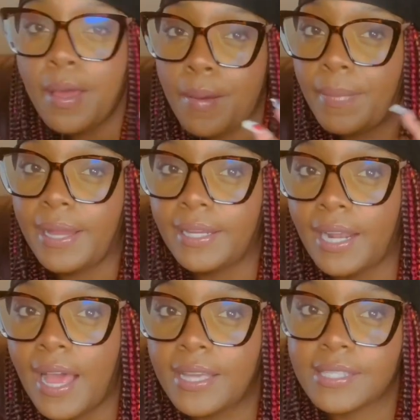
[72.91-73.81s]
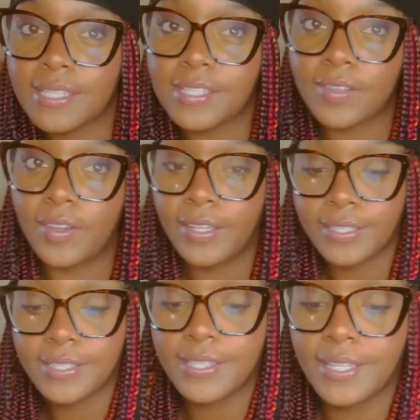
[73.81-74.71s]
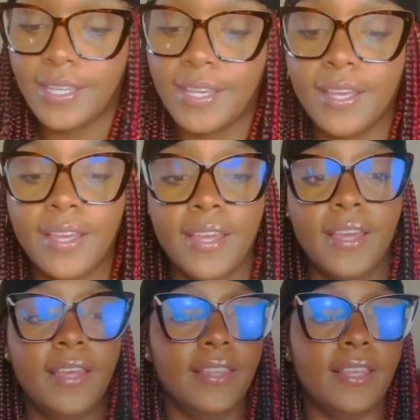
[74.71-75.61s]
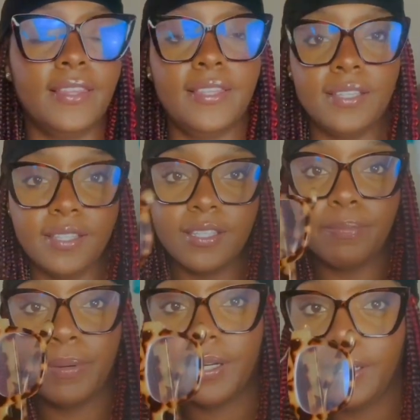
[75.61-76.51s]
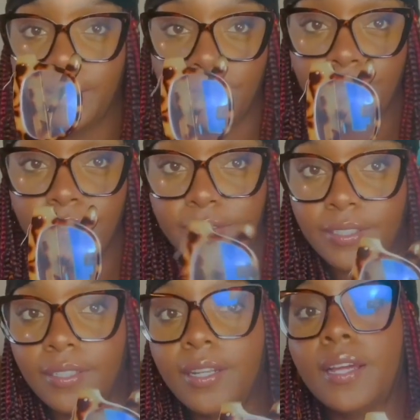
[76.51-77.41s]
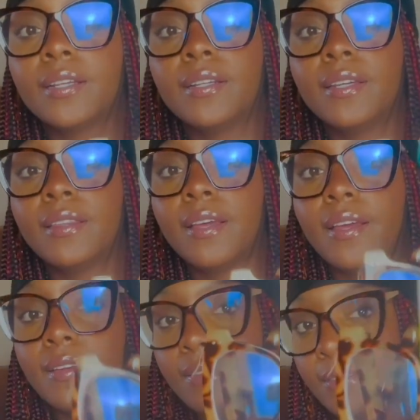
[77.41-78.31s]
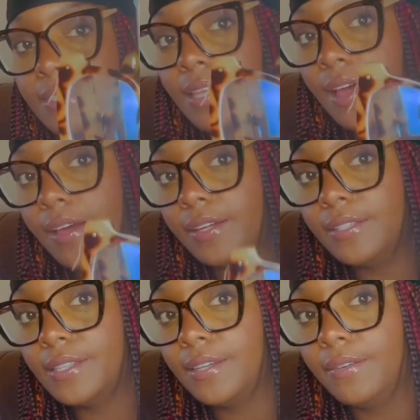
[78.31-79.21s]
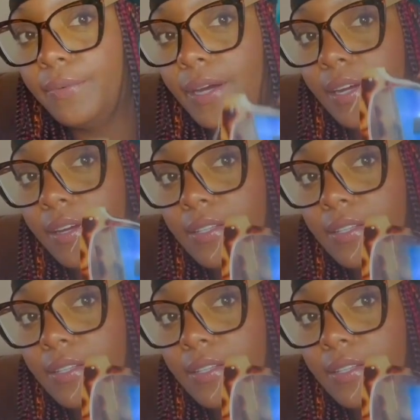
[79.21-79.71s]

my glasses so you can see that this is pretty huge. Like, look at that size. Wow,